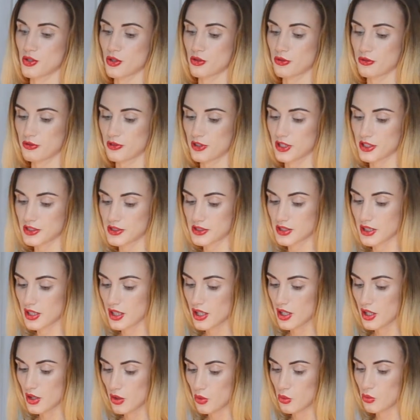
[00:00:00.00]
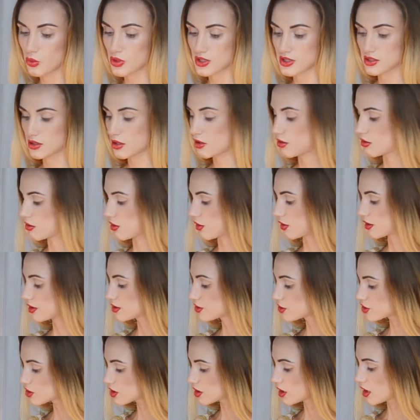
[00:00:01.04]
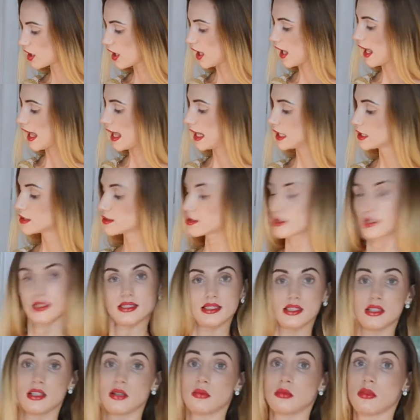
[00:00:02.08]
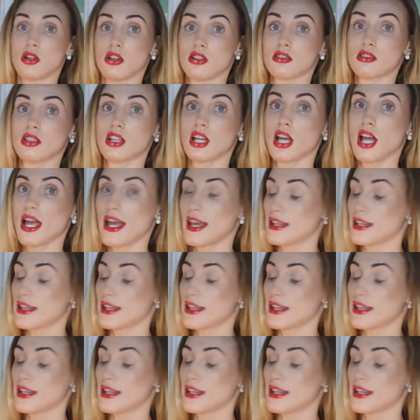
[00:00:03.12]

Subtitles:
of it with orange and cinnamon.